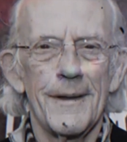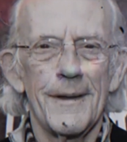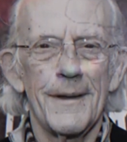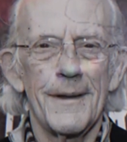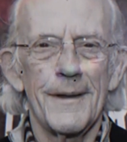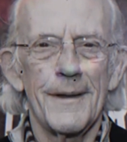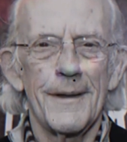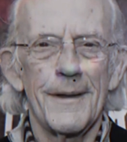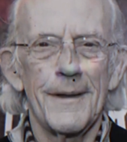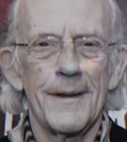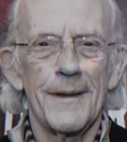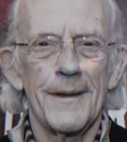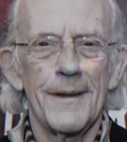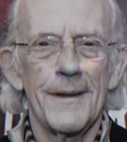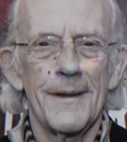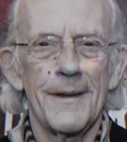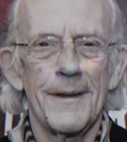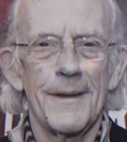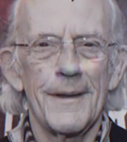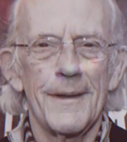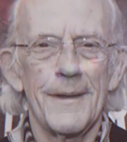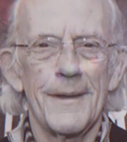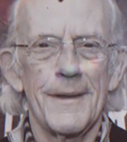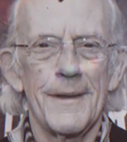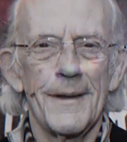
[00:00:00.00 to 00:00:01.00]
In
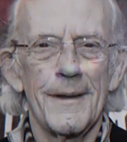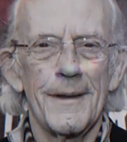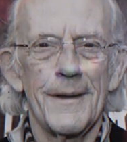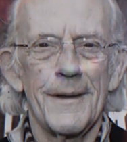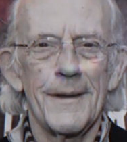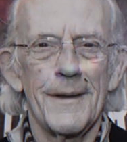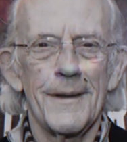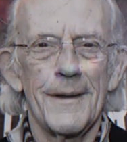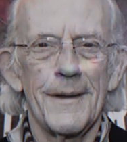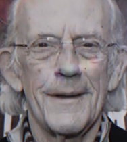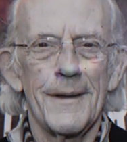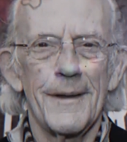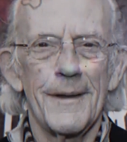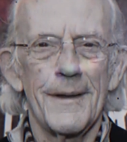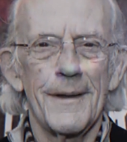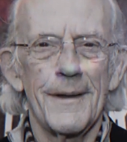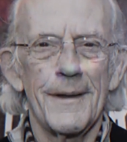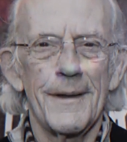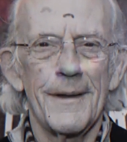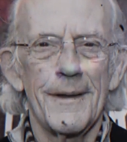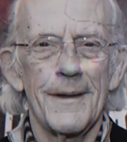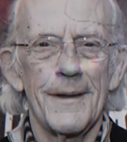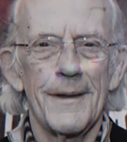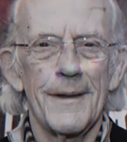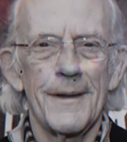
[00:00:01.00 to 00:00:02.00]
response, Zemeckis had
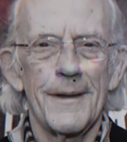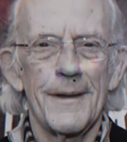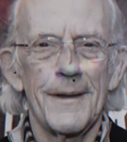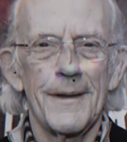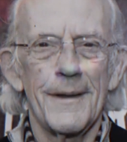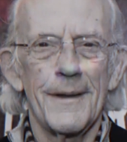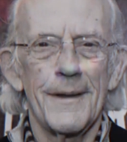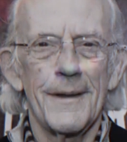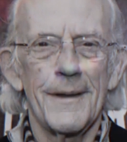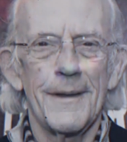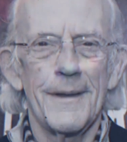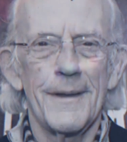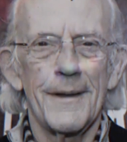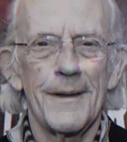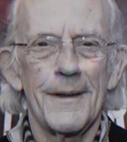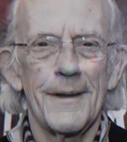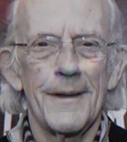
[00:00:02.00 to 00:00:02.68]
separate artists